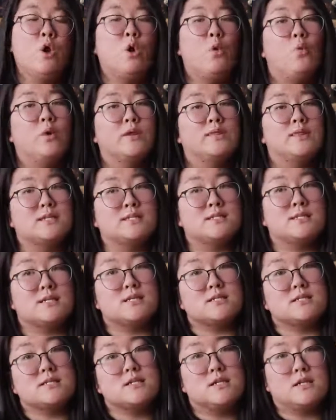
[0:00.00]
What this
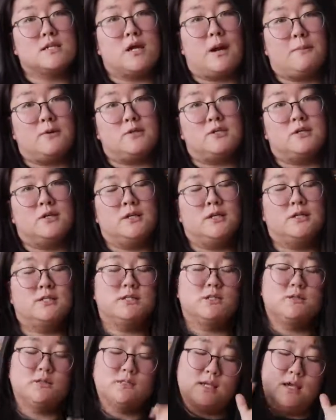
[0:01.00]
is a good opportunity
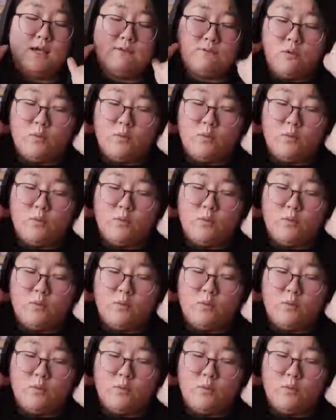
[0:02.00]
to is that if